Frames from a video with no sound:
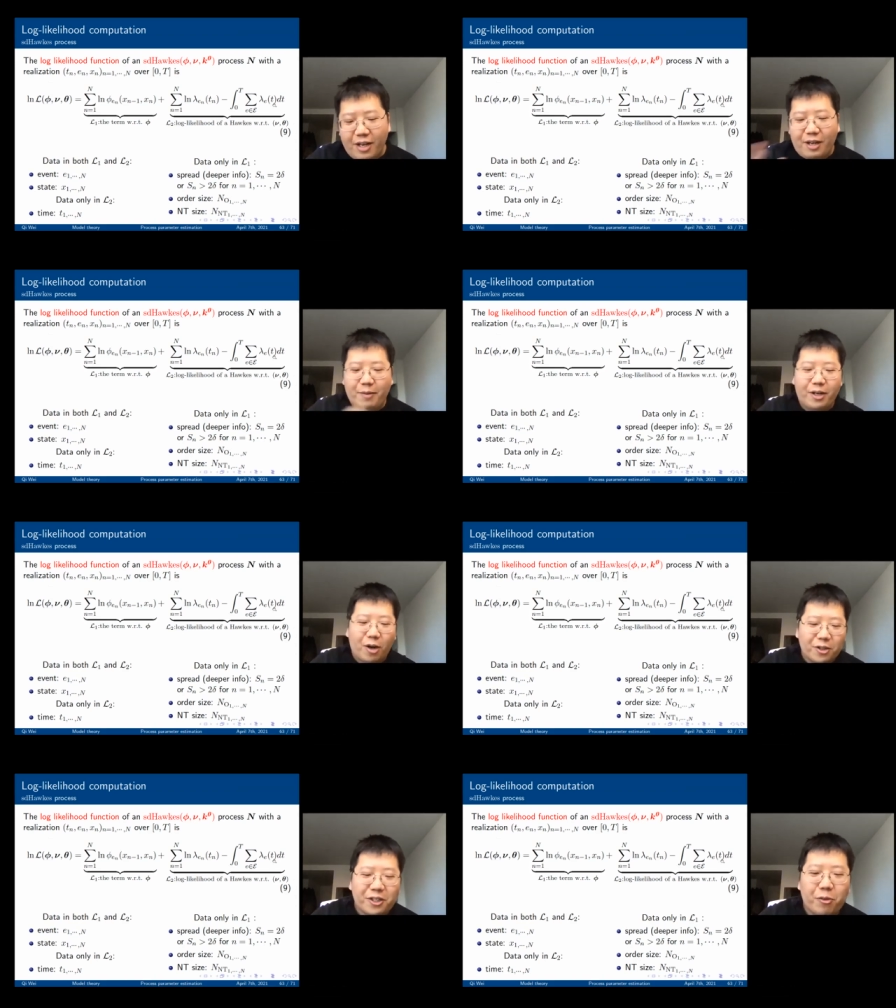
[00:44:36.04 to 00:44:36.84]
I mean,
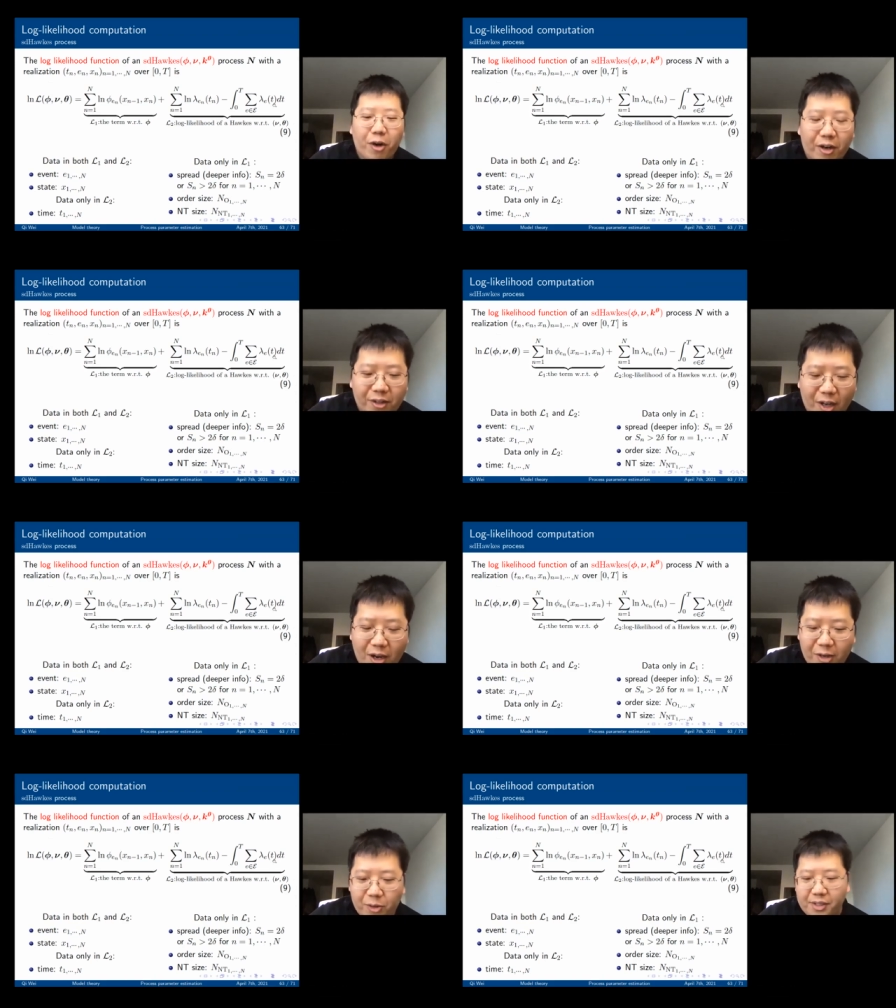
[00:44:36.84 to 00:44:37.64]
currently we
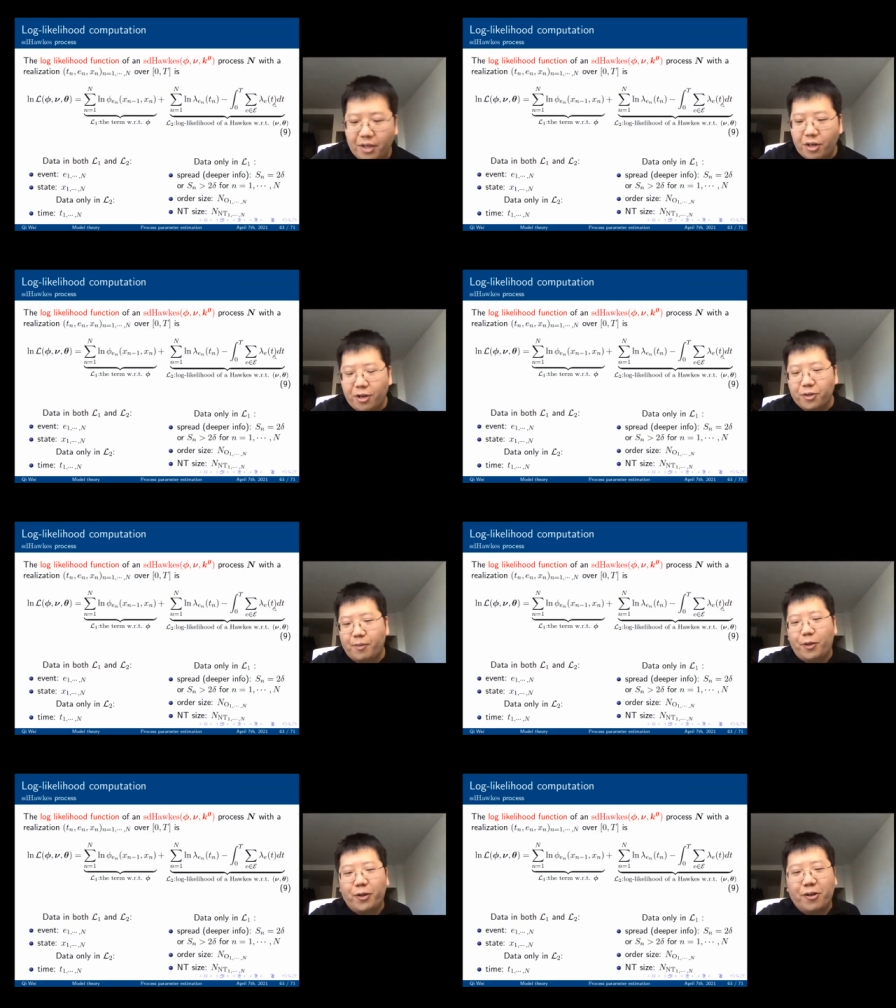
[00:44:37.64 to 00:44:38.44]
are using kernels,
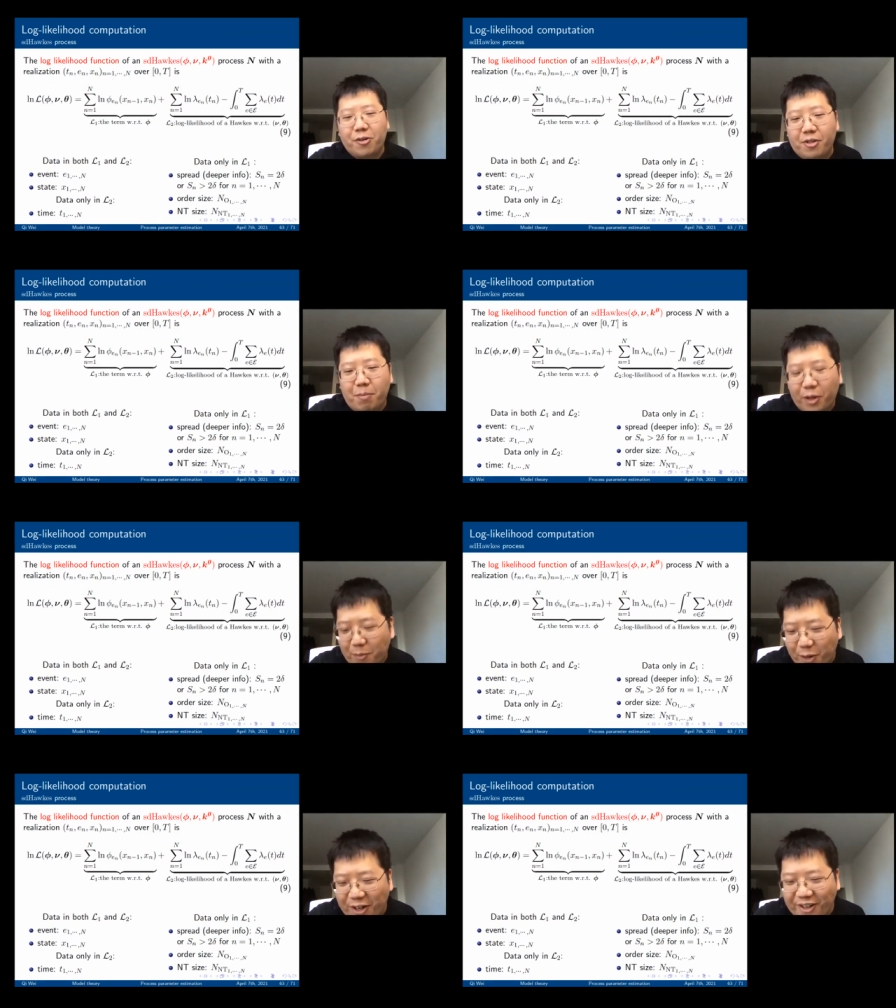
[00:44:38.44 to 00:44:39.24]
but we are using
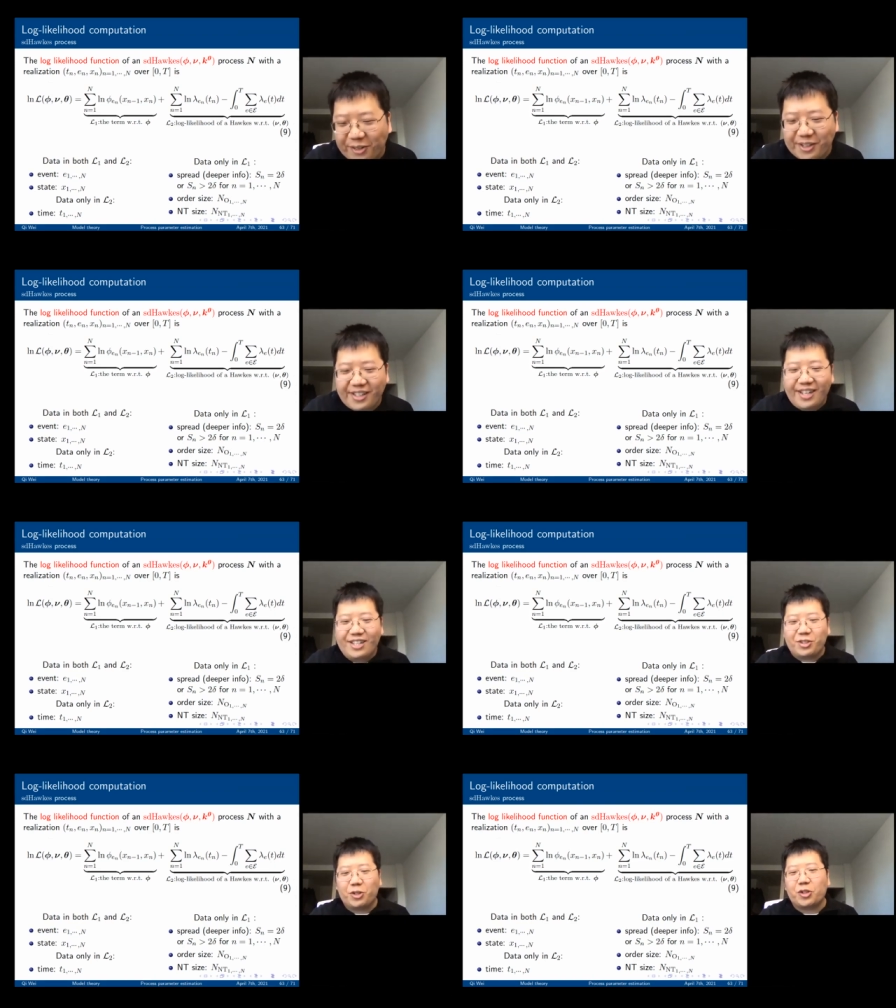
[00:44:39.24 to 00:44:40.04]
multiple kernels,
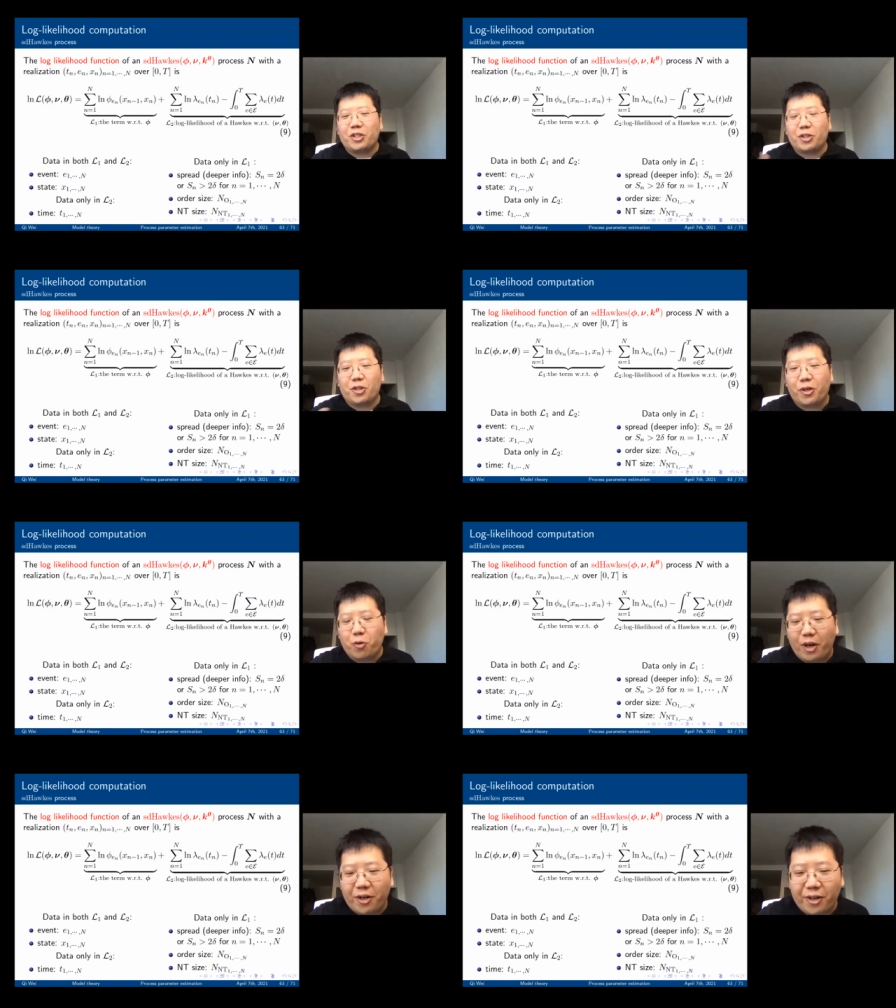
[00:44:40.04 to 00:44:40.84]
not only
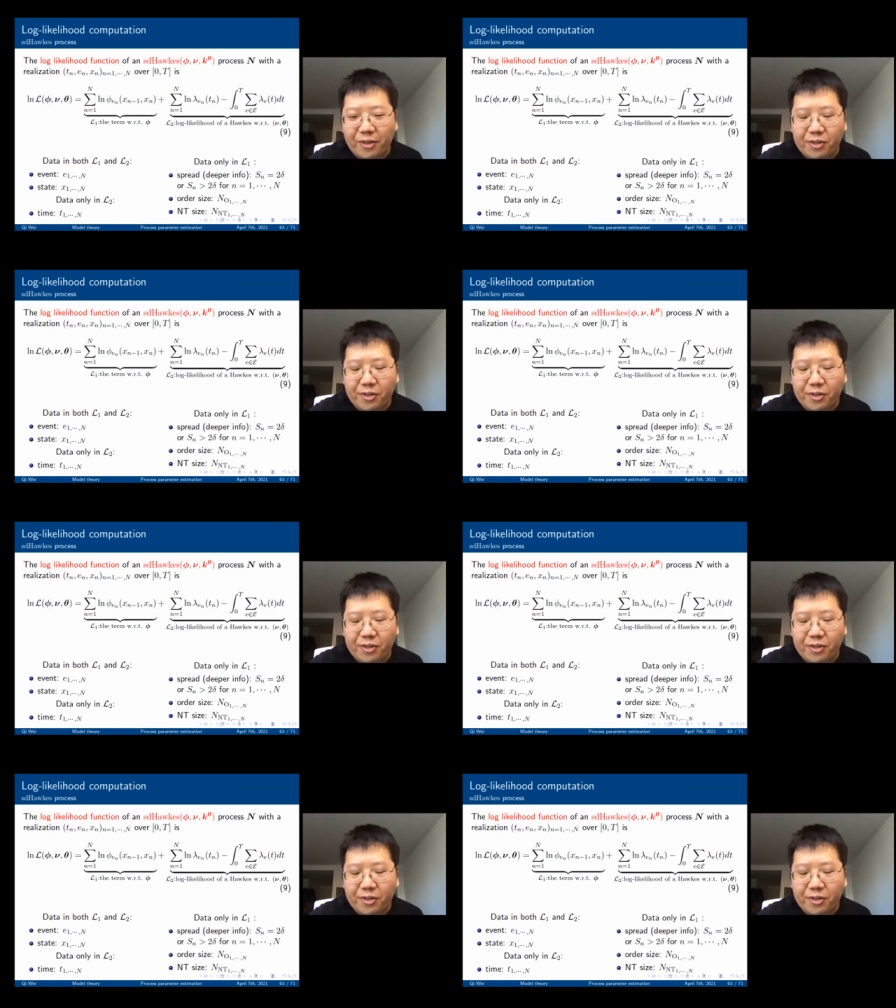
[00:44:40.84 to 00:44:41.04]
one kernel.